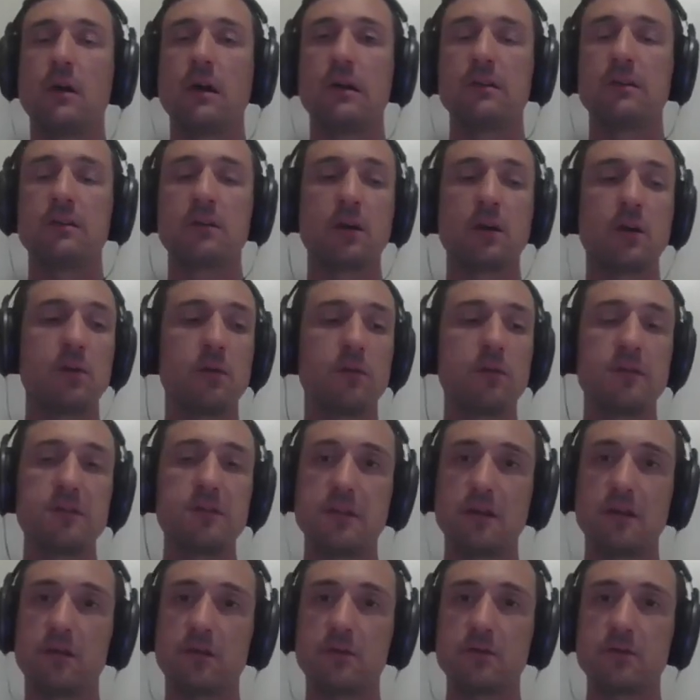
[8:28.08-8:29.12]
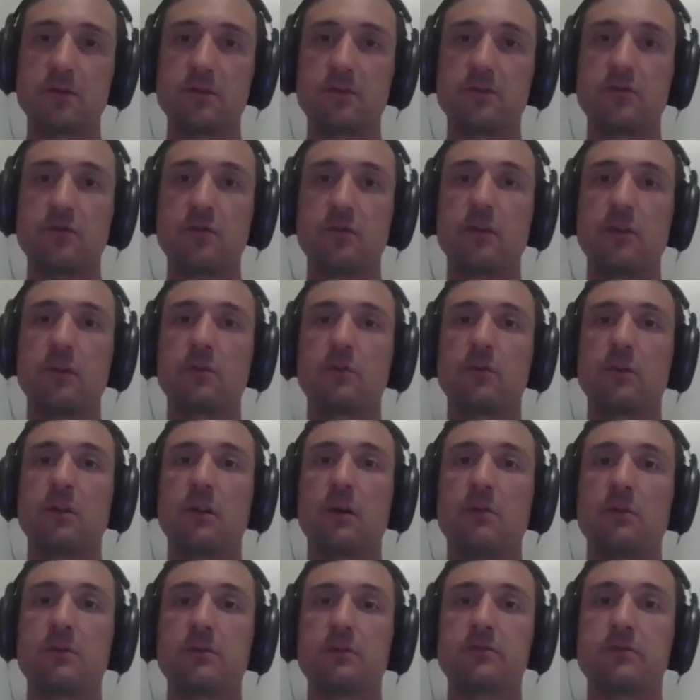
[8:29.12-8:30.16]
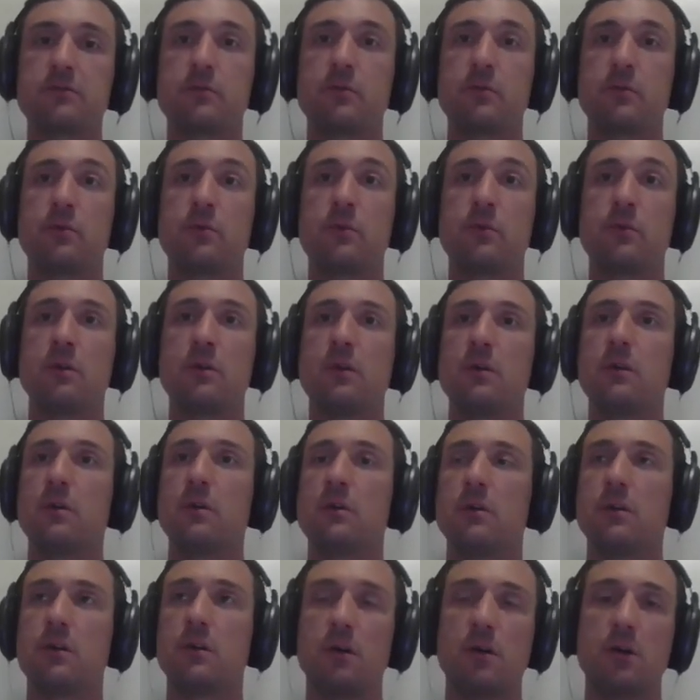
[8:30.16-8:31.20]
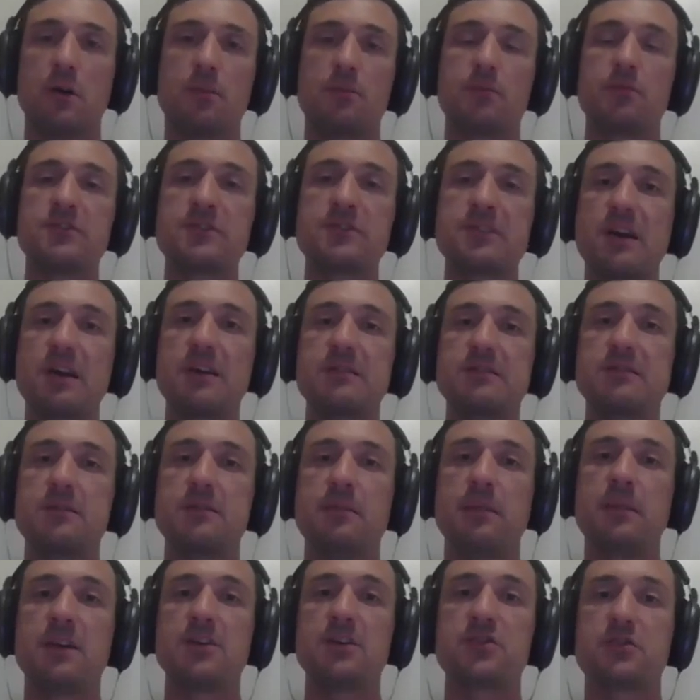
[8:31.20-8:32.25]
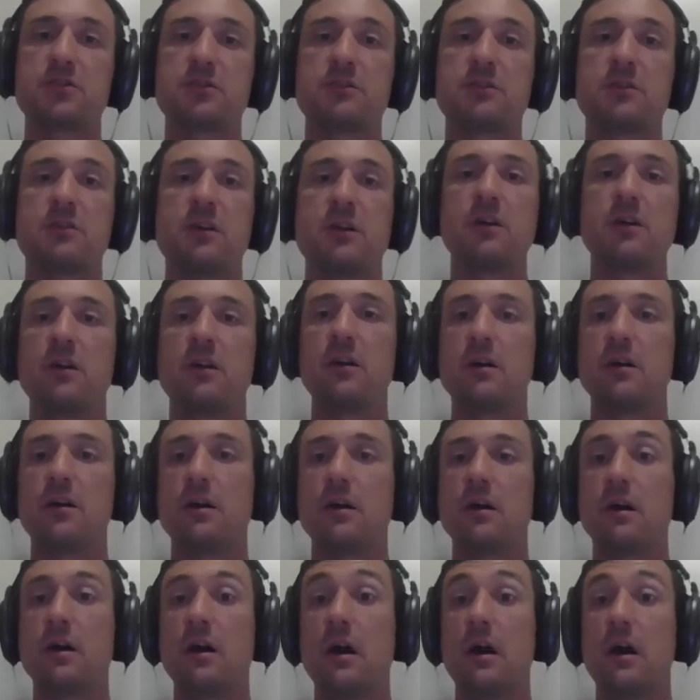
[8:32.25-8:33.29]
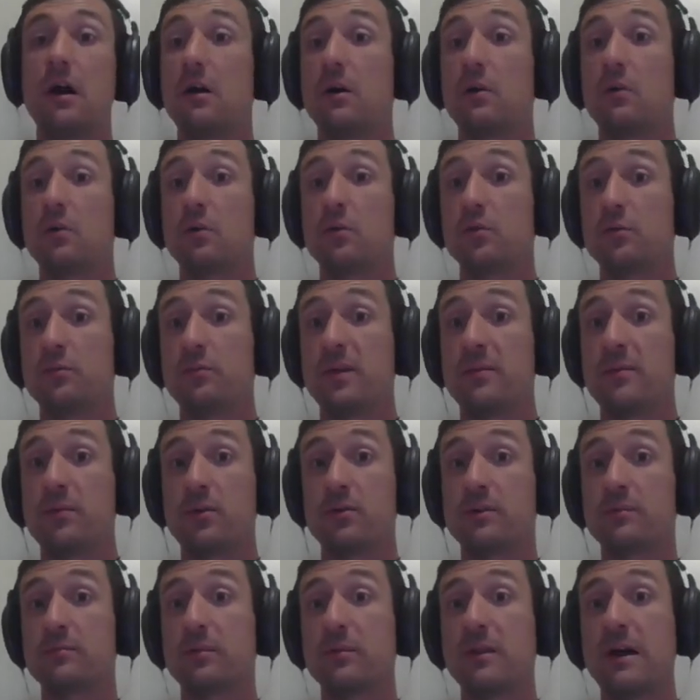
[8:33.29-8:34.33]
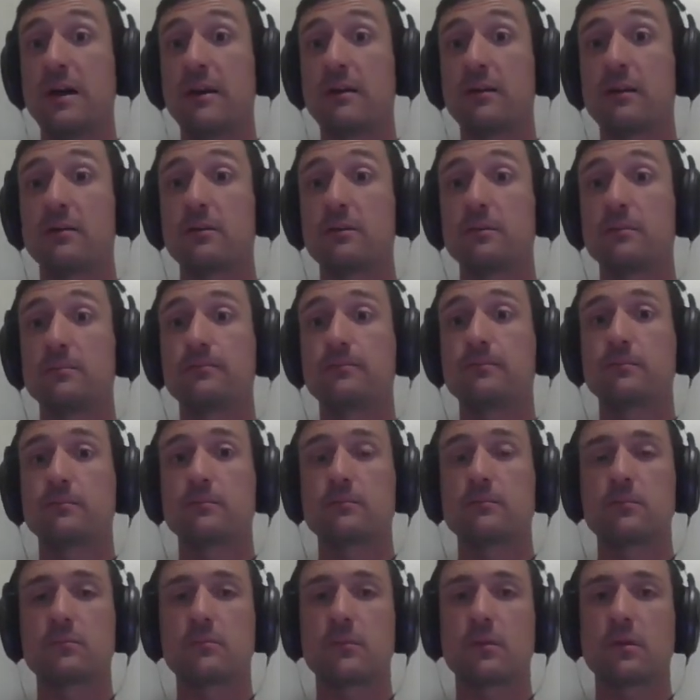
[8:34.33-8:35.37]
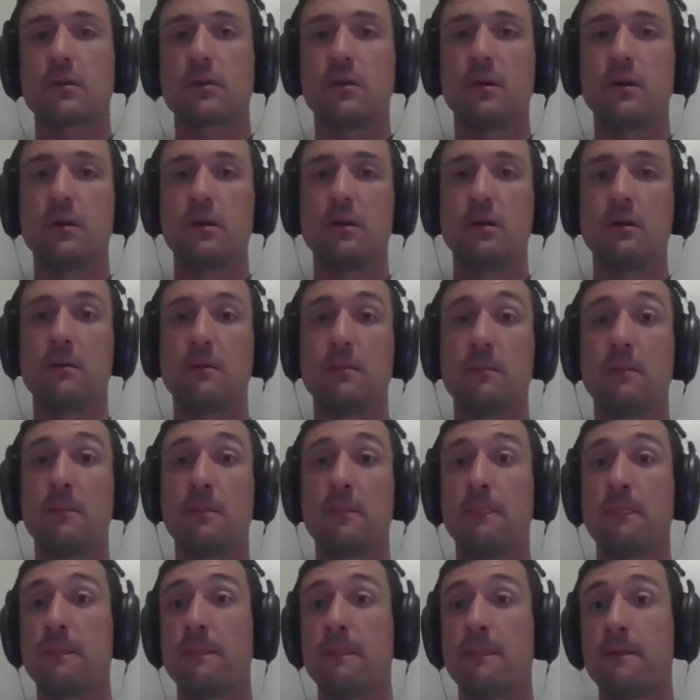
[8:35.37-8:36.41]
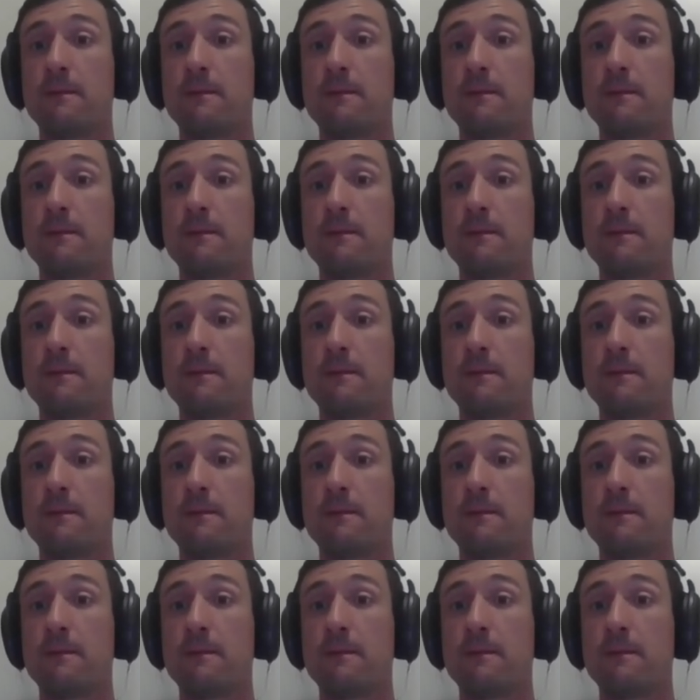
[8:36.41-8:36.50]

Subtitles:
And the goal of these levels is really to allow us to precisely measure how good people are at planning. Um,